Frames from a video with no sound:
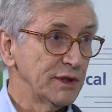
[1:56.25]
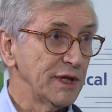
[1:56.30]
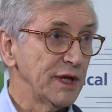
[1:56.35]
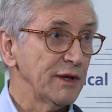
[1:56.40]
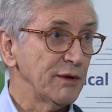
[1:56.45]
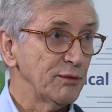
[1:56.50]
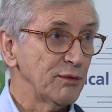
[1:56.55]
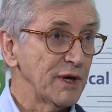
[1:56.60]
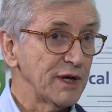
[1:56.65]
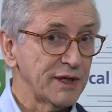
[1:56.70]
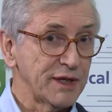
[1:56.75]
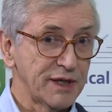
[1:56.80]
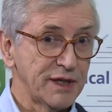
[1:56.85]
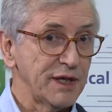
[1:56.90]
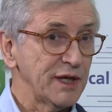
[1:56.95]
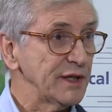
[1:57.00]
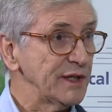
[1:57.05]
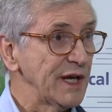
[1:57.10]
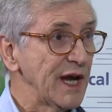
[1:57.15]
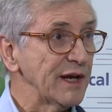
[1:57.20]
the one
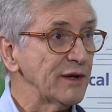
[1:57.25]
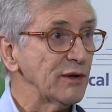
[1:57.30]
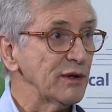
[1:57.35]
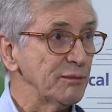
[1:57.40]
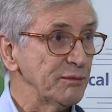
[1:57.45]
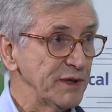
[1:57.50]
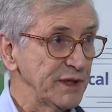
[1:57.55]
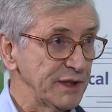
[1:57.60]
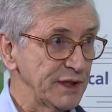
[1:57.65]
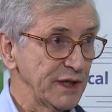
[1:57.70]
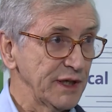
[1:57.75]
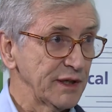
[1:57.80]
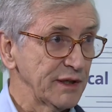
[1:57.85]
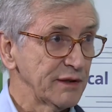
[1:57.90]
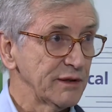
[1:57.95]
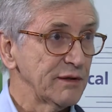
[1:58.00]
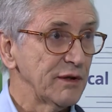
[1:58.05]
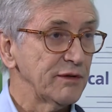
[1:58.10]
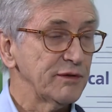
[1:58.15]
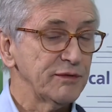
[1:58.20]
here, the annual meeting mm
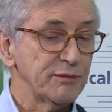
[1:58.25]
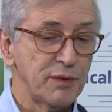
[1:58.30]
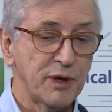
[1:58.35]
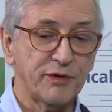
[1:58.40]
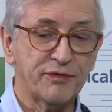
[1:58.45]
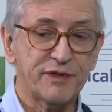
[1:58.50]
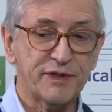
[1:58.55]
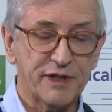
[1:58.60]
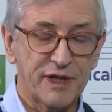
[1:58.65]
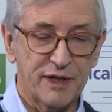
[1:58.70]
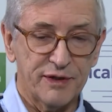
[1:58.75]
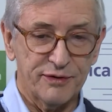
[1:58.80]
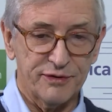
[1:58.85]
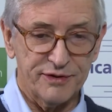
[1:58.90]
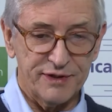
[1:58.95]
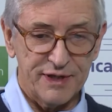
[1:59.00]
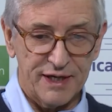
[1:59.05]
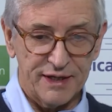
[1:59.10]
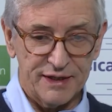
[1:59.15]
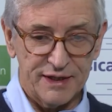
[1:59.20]
-hmm. of the Biophysical
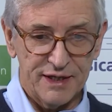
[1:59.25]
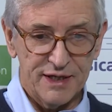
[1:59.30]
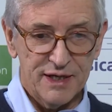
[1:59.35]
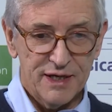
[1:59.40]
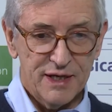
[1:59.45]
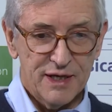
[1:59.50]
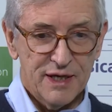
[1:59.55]
Society.